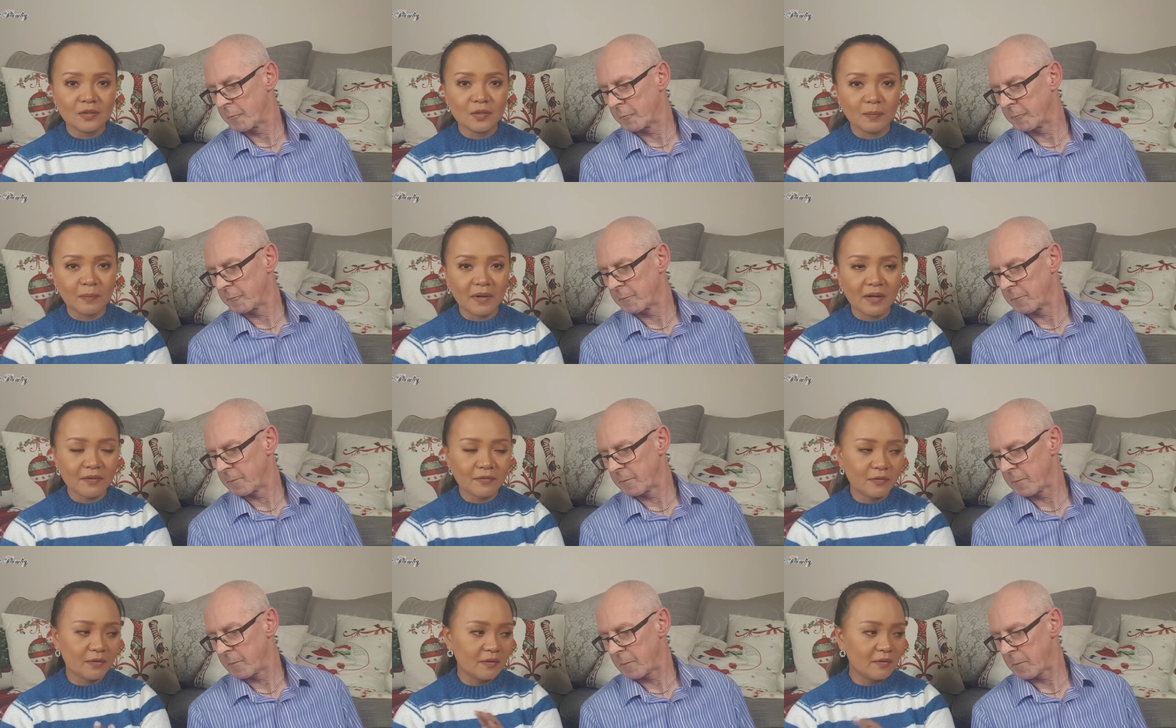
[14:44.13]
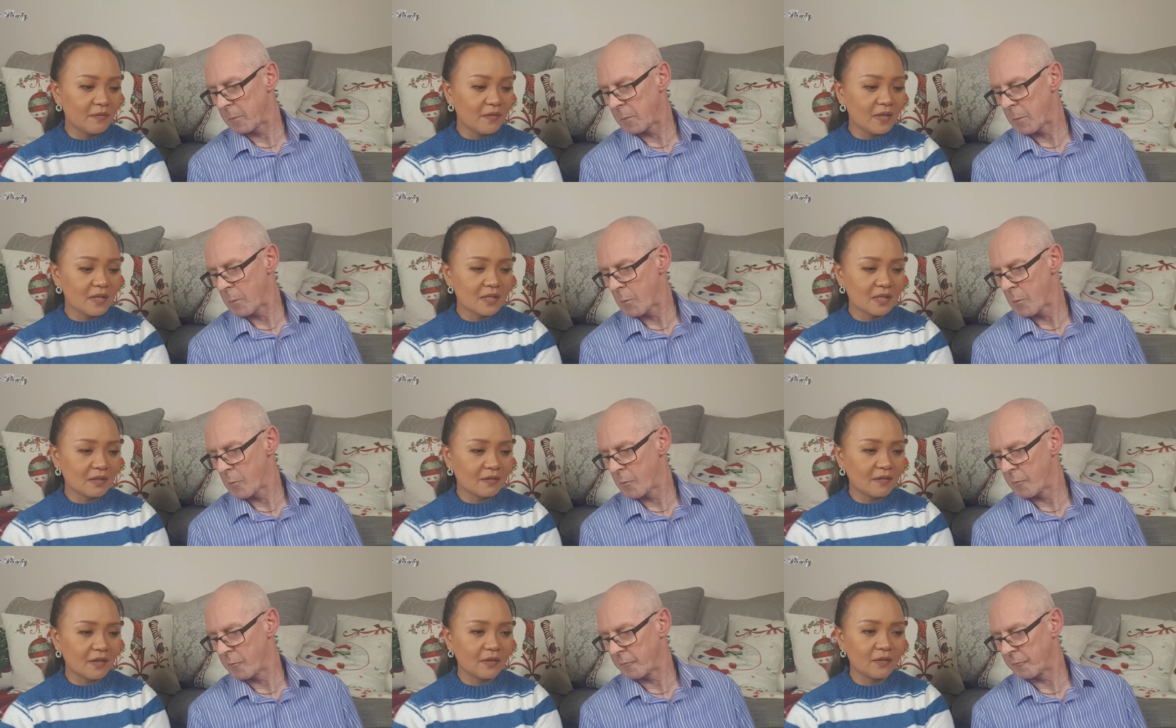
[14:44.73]
Speaker 1: Dubai for a
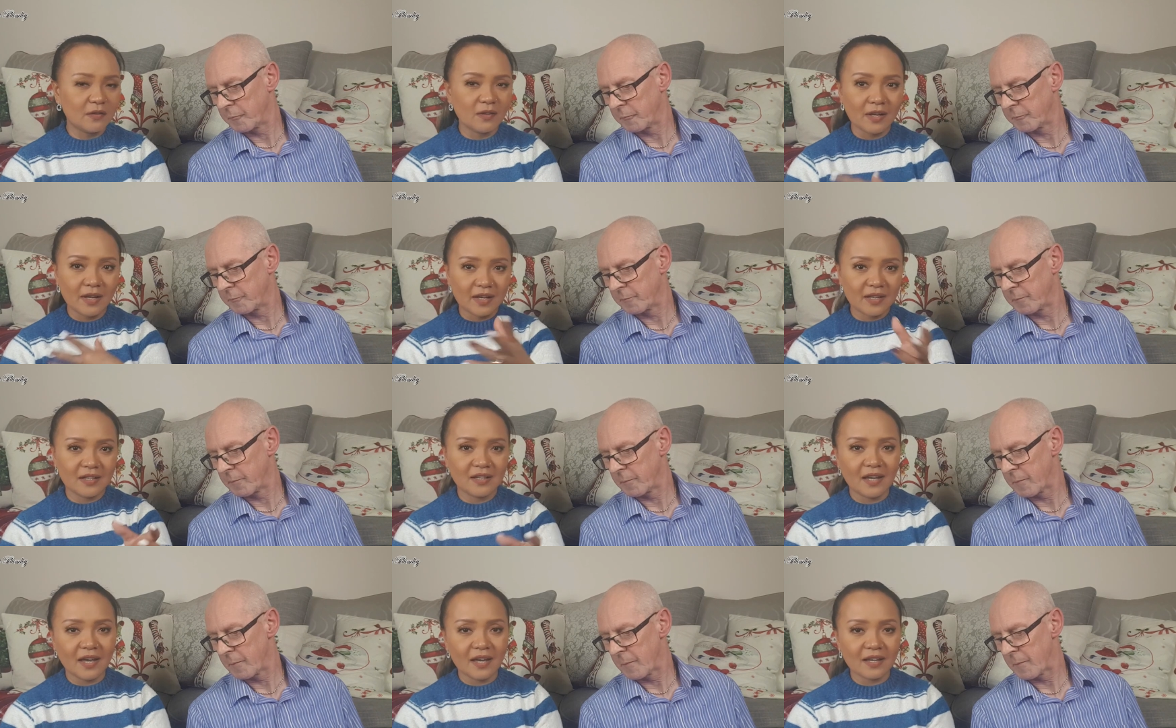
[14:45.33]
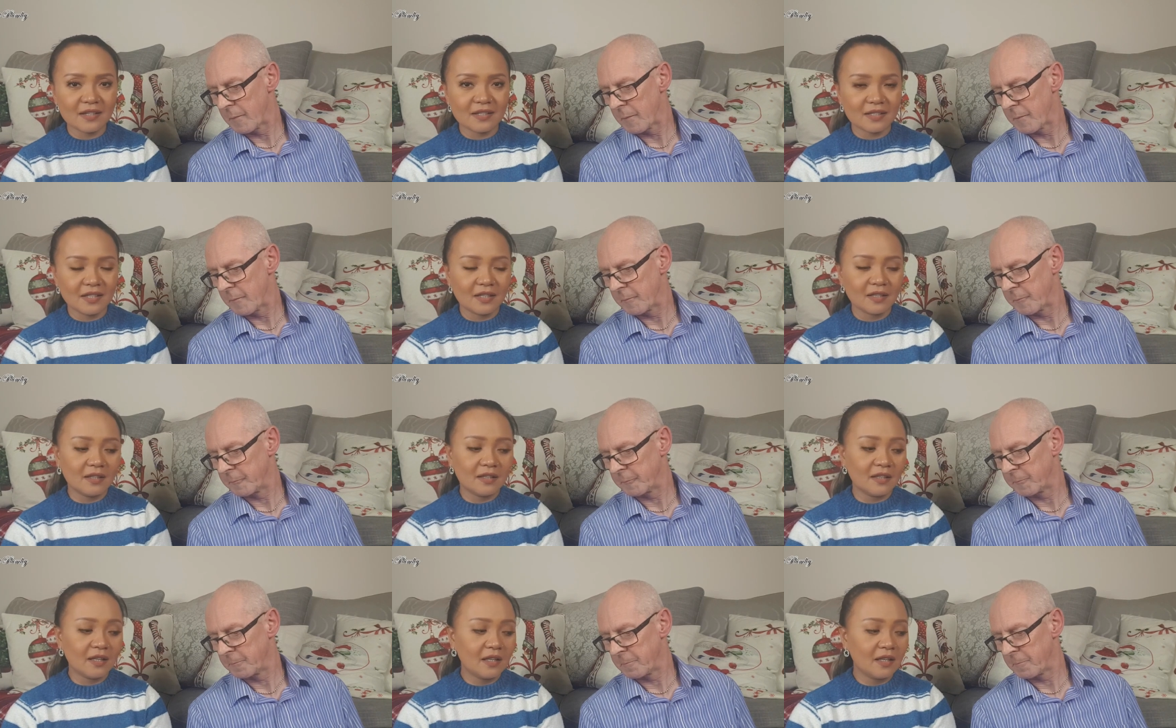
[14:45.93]
visa run or like an
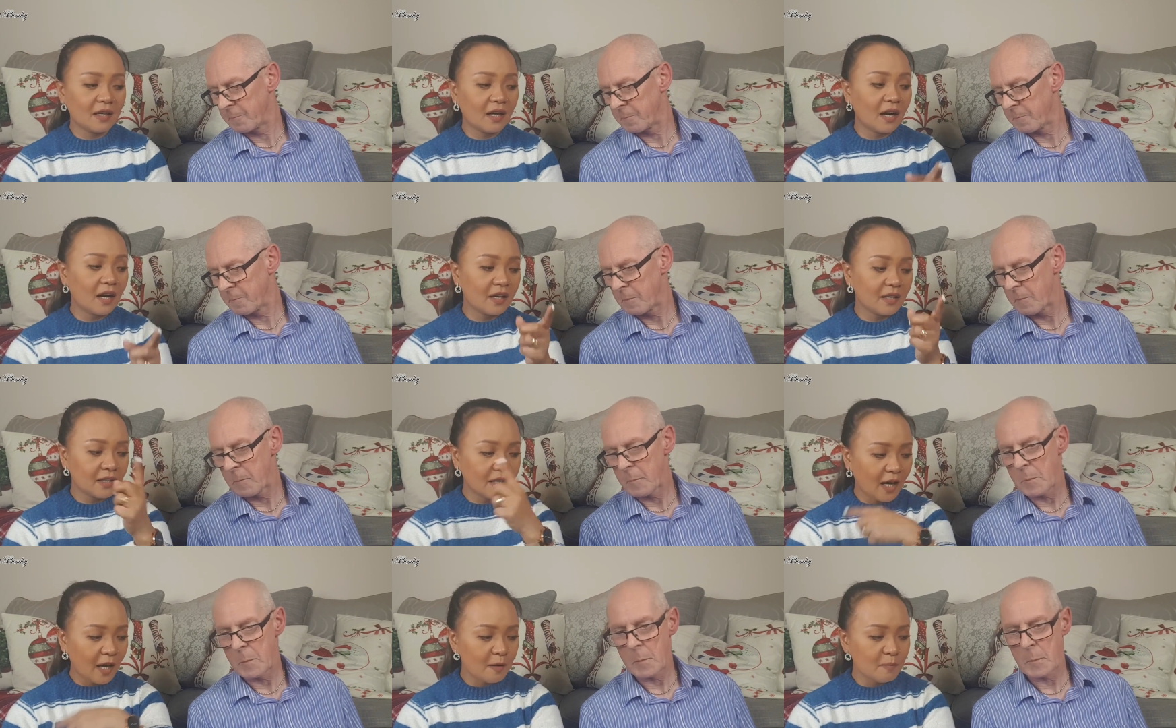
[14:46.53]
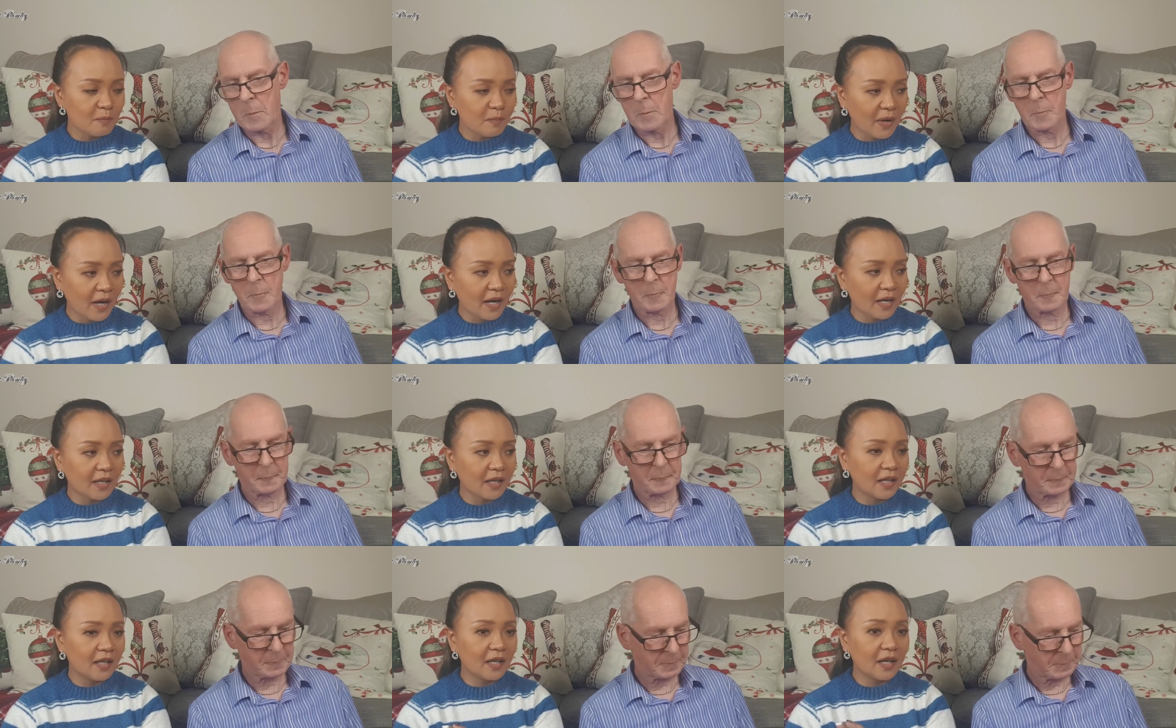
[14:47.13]
exit, and then I came
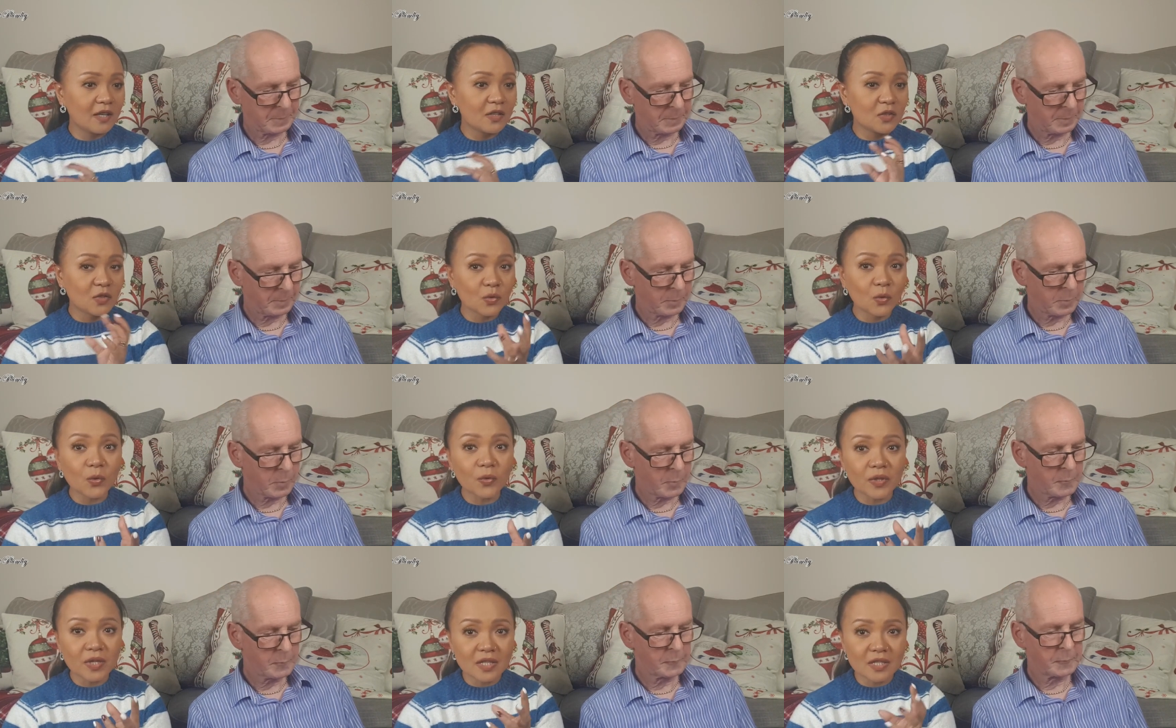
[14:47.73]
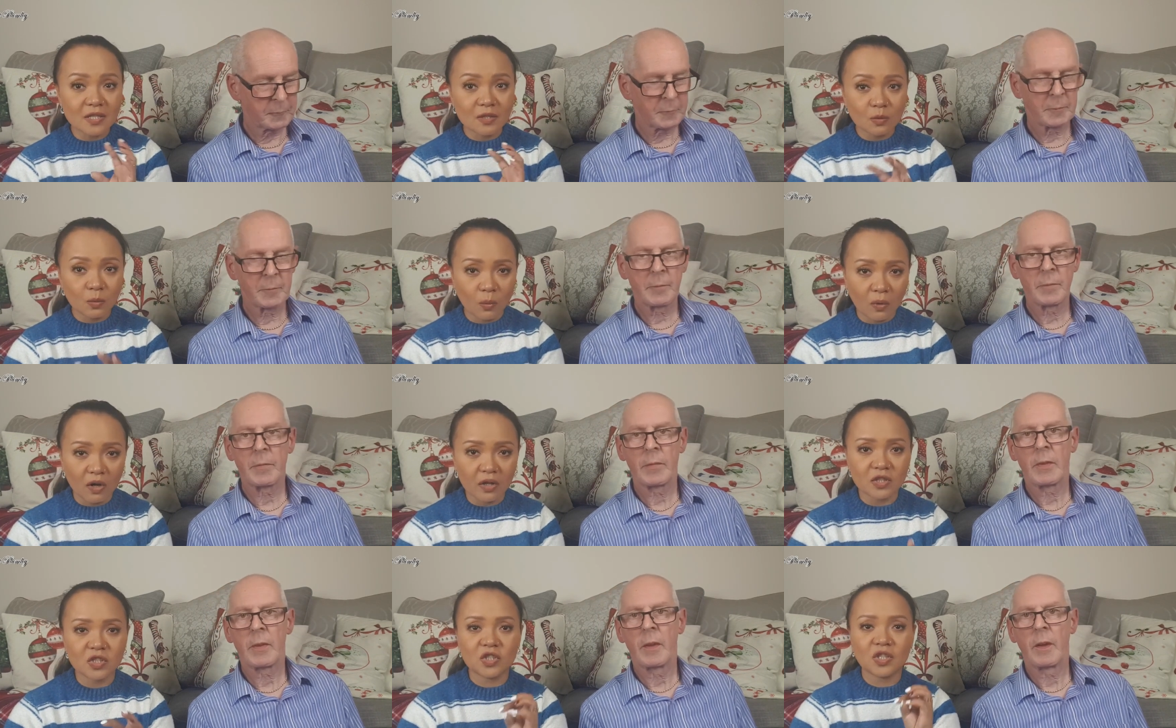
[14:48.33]
back and I saw this
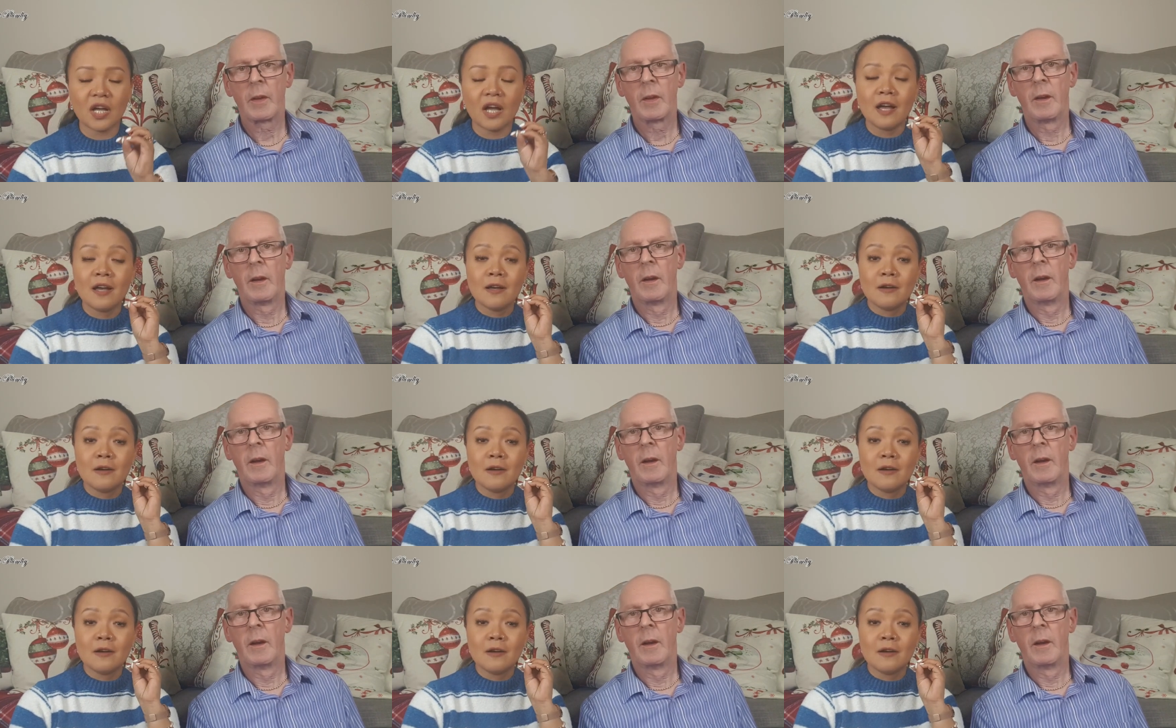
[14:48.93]
watch